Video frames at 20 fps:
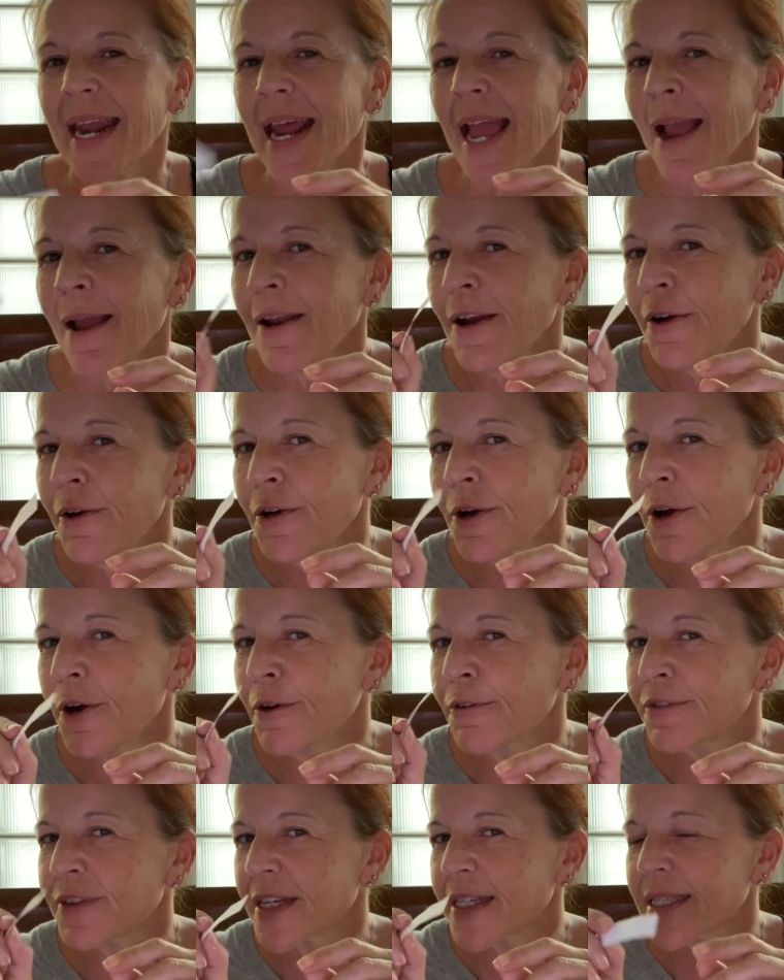I don't know
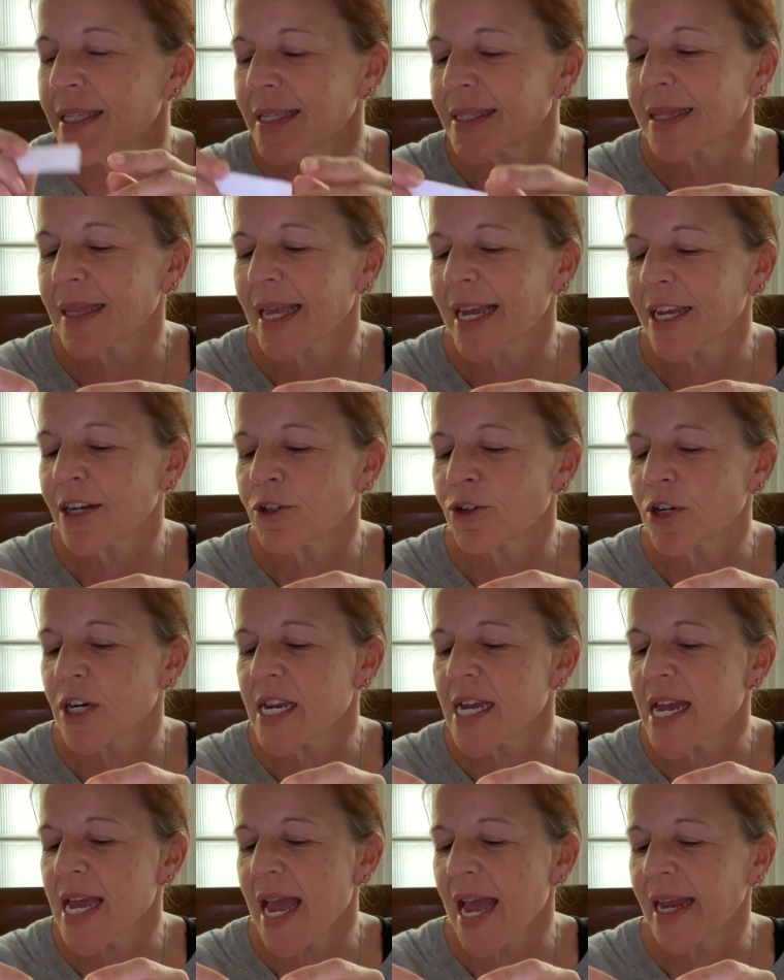if this is
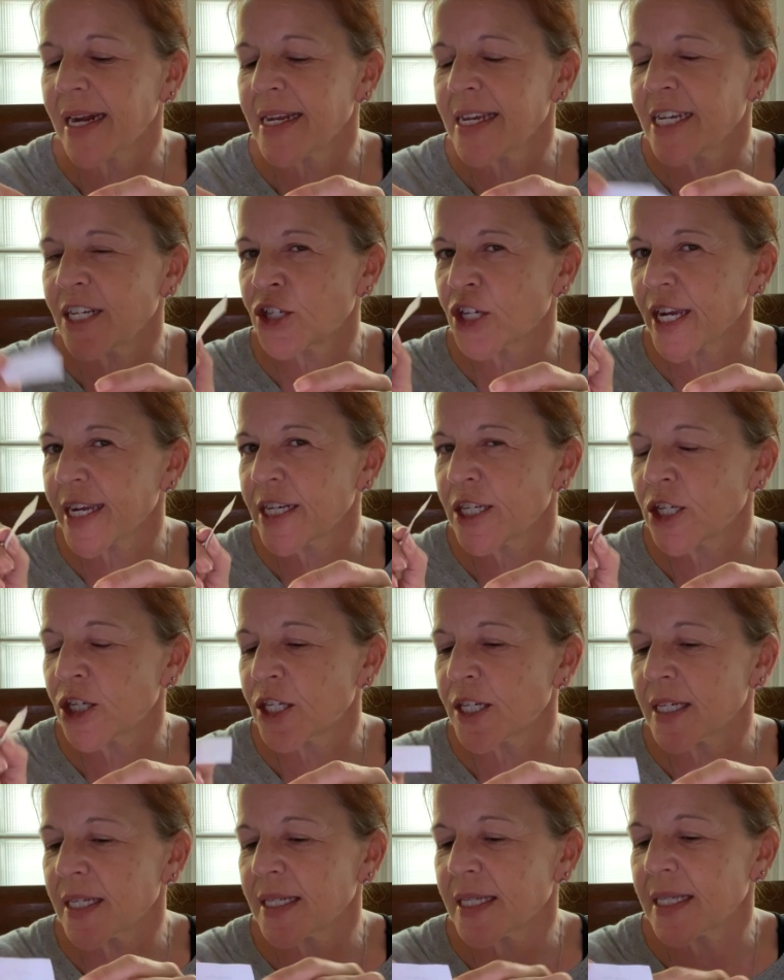Landry and he
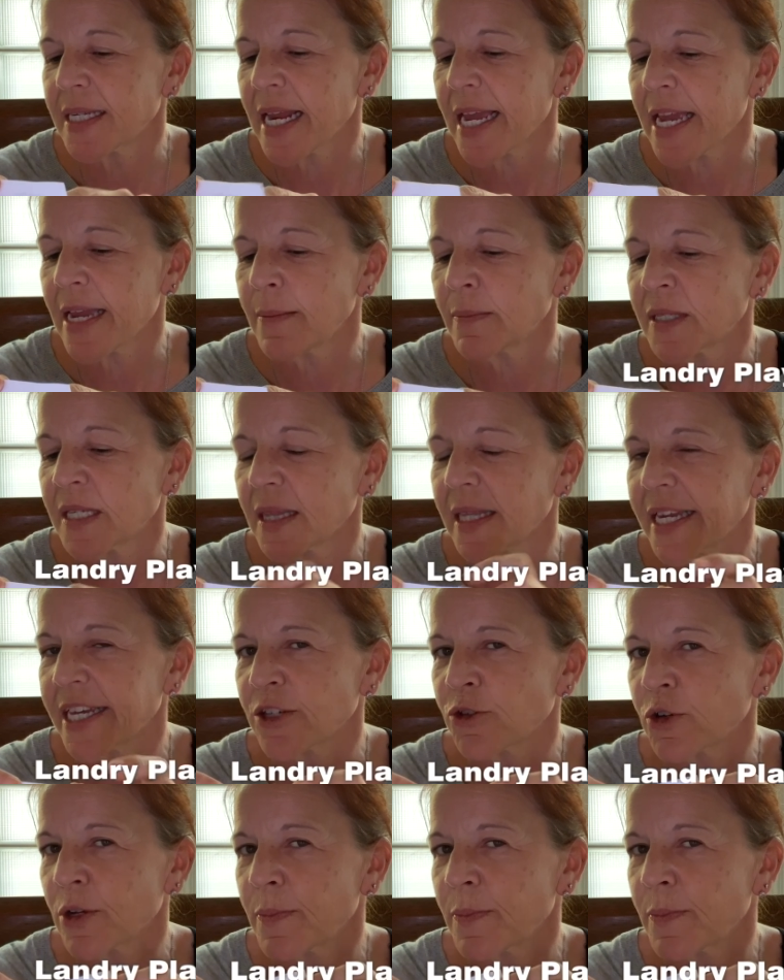changed his name to Landry